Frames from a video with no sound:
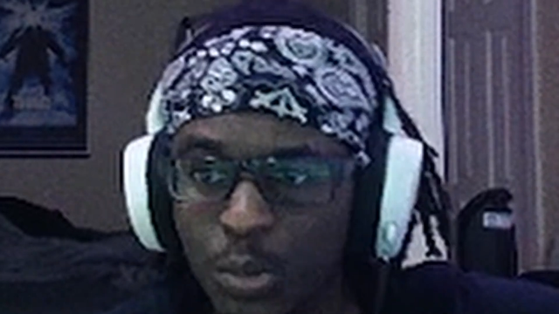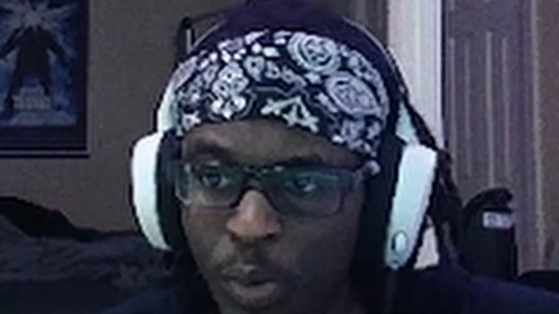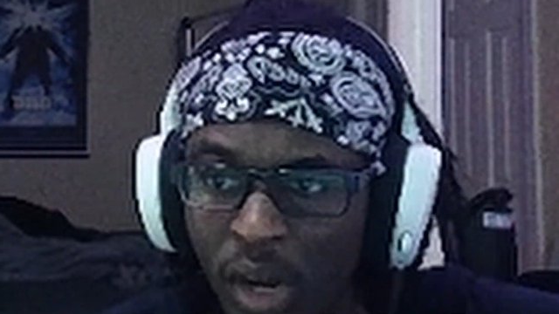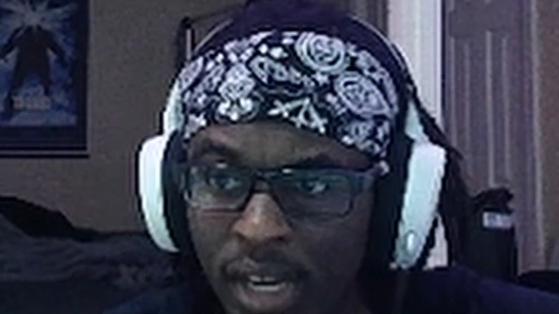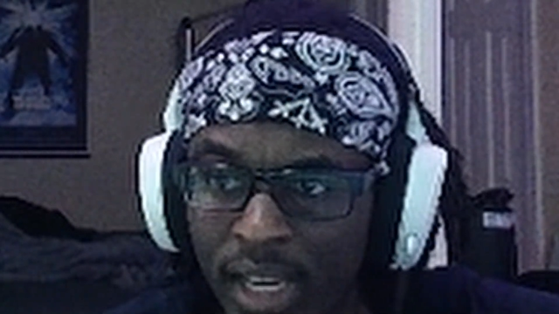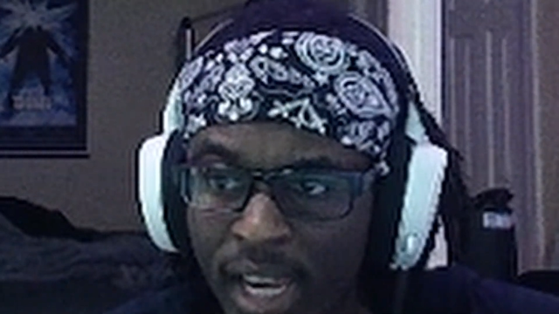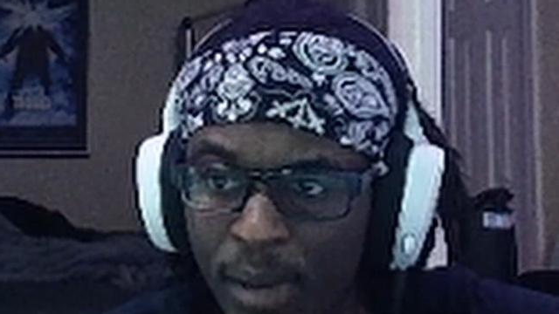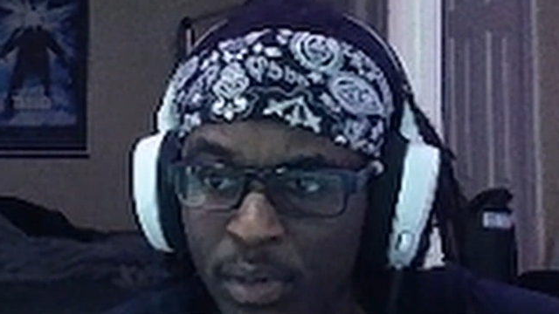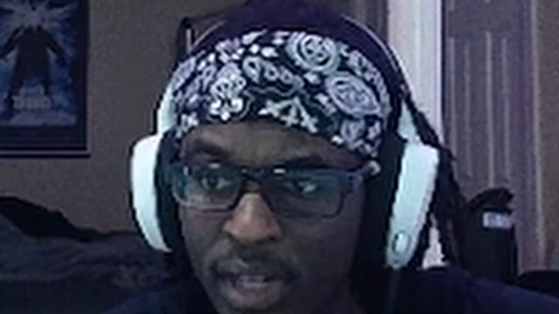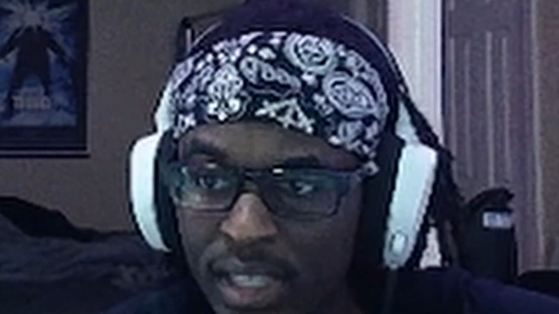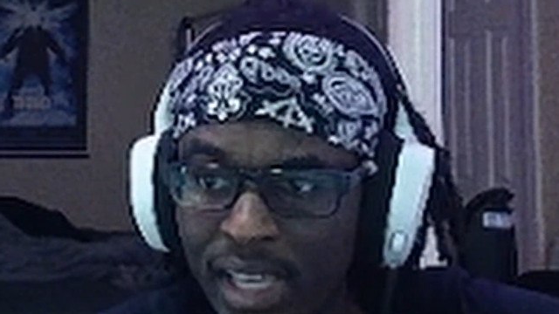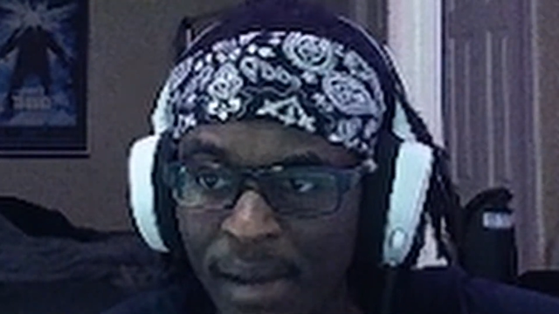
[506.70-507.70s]
spawn camping
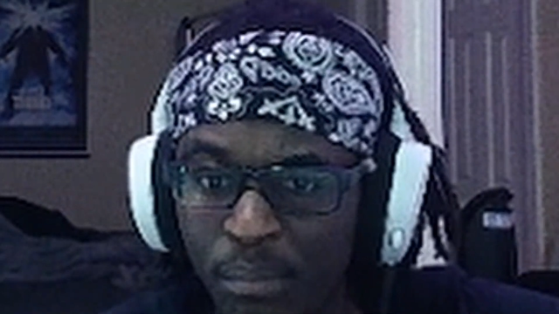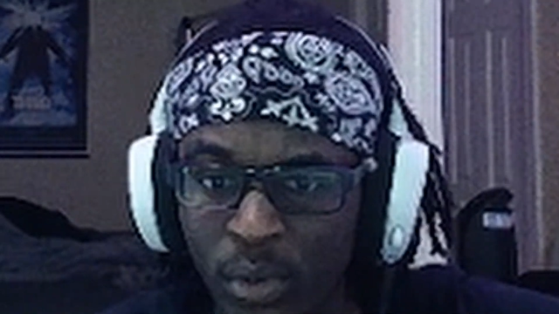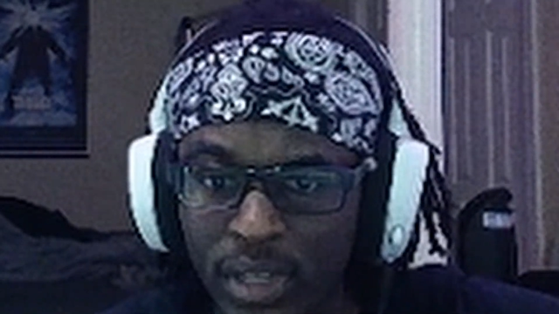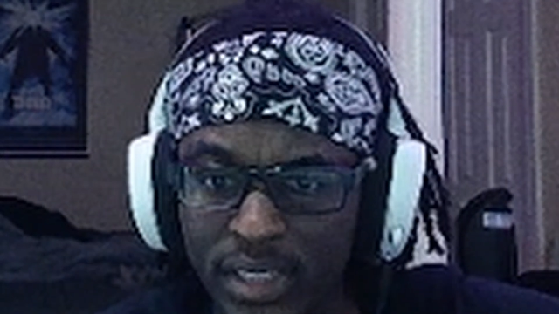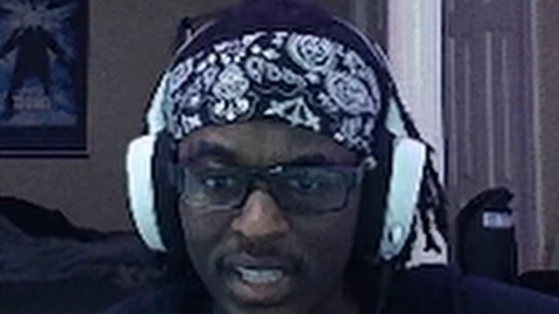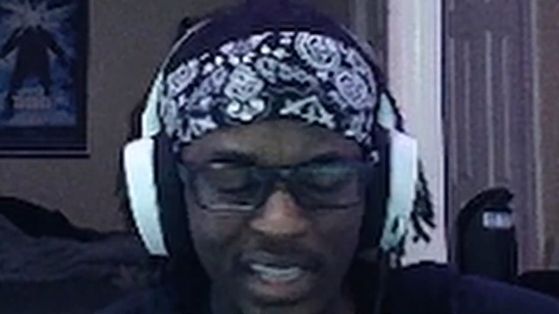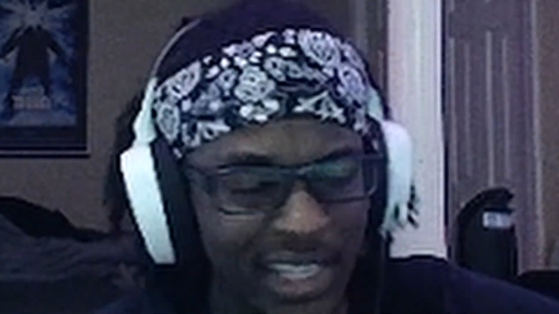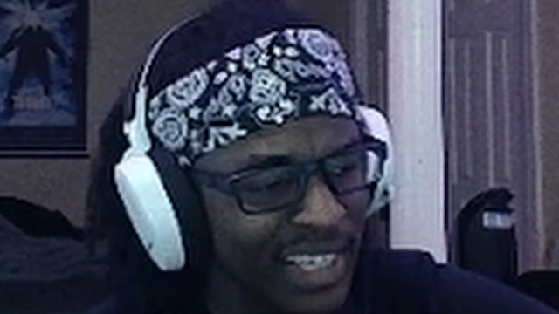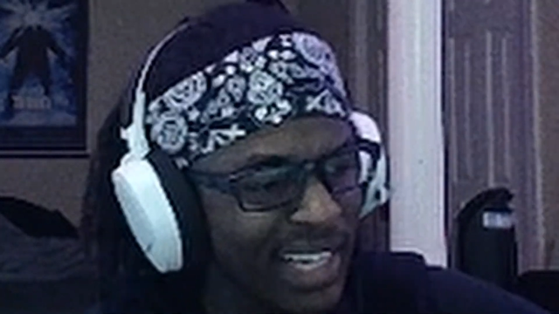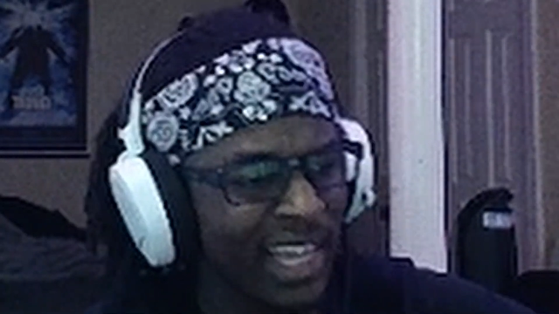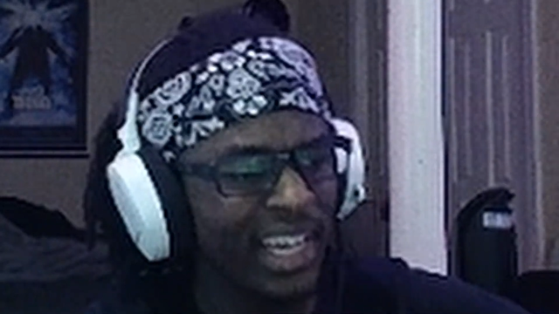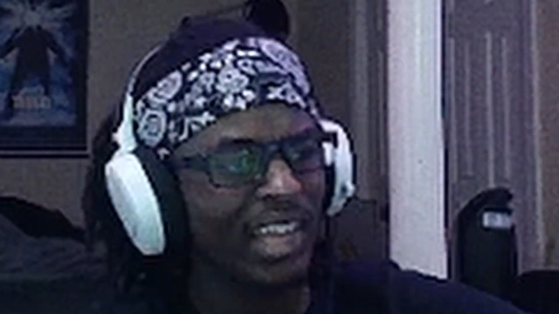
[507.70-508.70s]
at that point then. Like, he
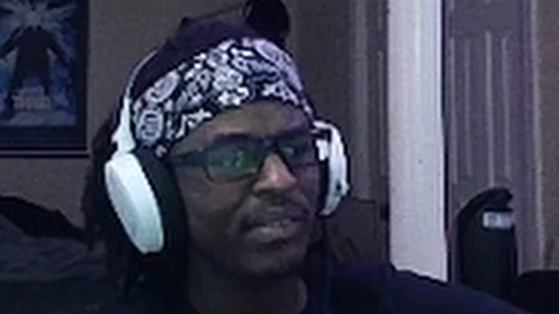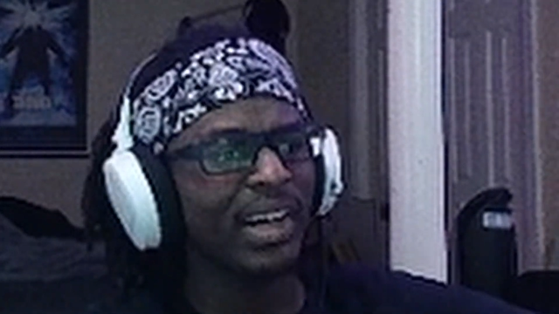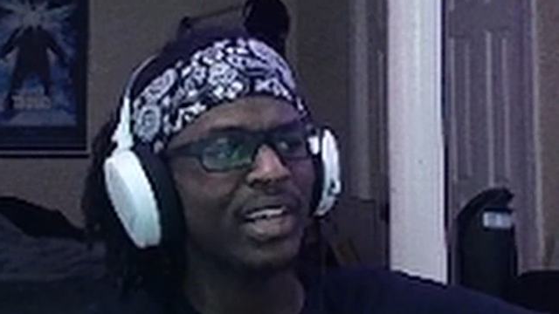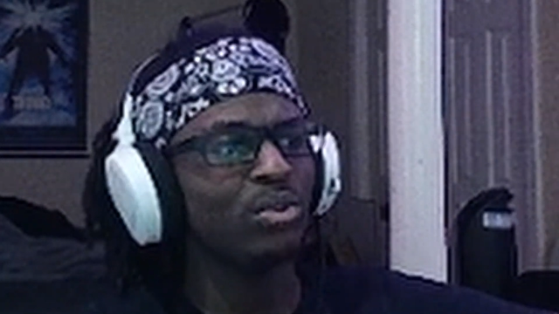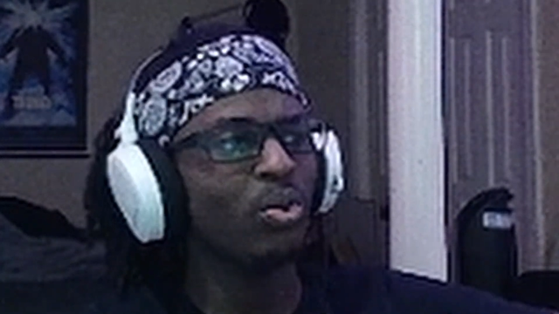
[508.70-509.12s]
ain't even got to do